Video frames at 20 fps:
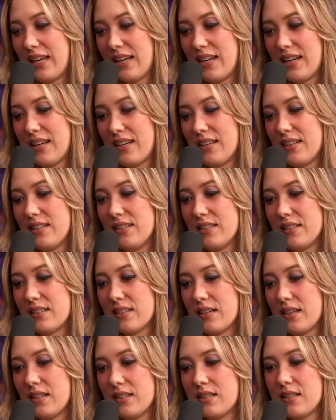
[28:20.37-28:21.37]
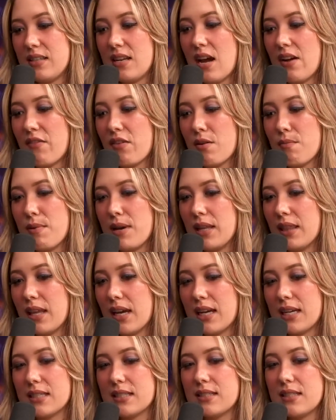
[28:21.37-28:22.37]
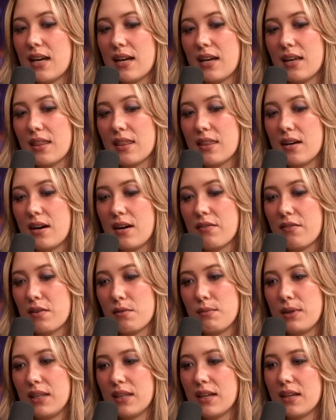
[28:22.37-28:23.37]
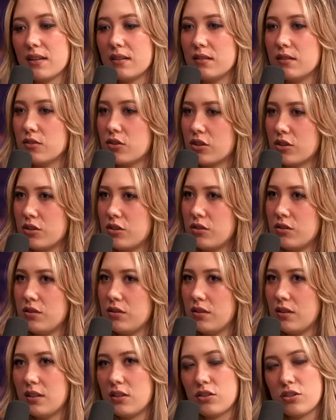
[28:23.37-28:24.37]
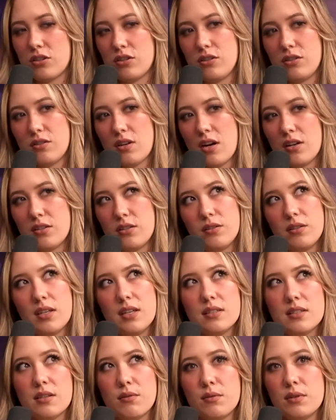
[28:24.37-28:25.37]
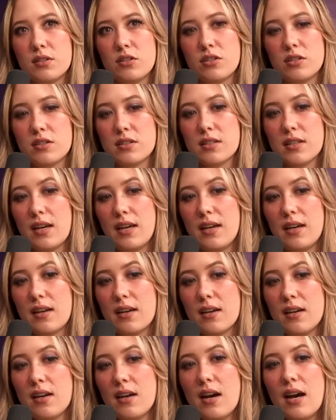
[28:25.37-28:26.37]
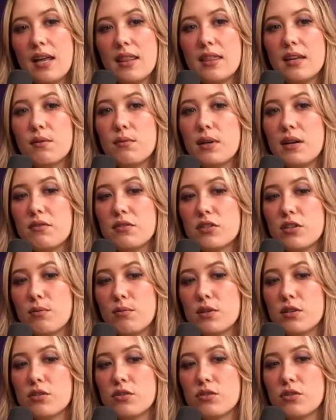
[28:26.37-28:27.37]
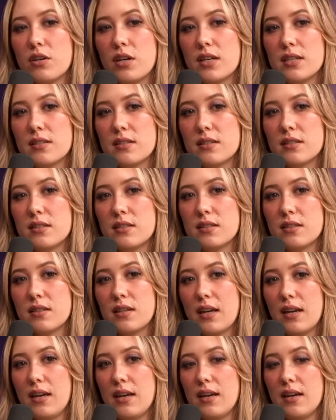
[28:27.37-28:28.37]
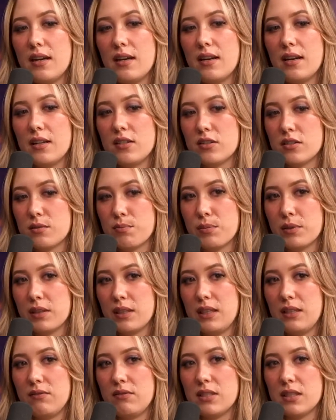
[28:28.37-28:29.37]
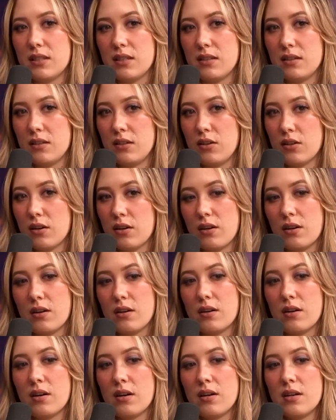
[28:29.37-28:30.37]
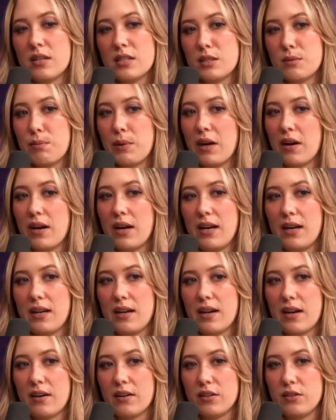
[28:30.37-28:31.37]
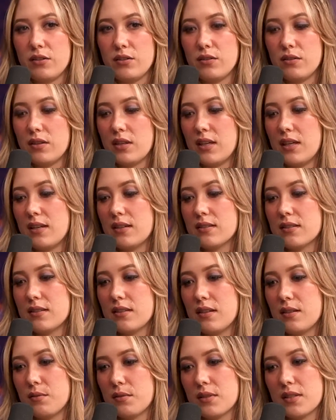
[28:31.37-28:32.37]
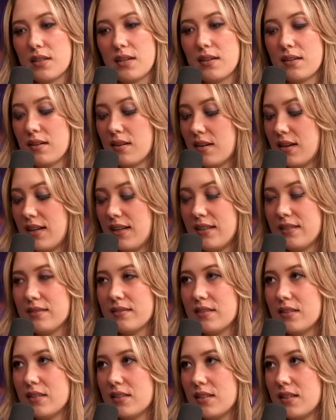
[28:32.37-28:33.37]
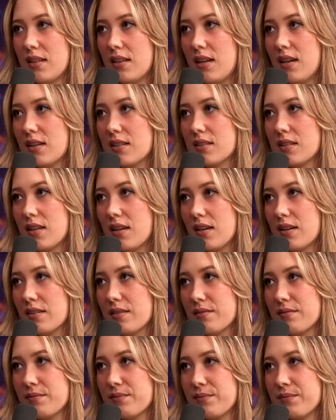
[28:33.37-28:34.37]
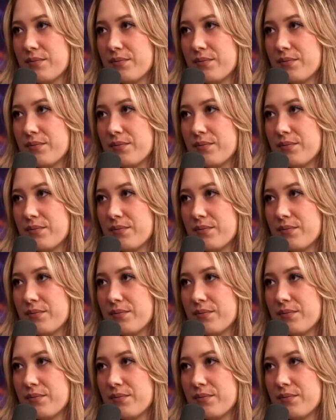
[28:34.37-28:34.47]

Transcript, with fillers: And it's never been like a second thought for me, like, oh, should you do this? Should you not do this? It was just like, I think we have so much trust, and I just believed in your spirit and how you do things that it was like, all right, on to the next thing.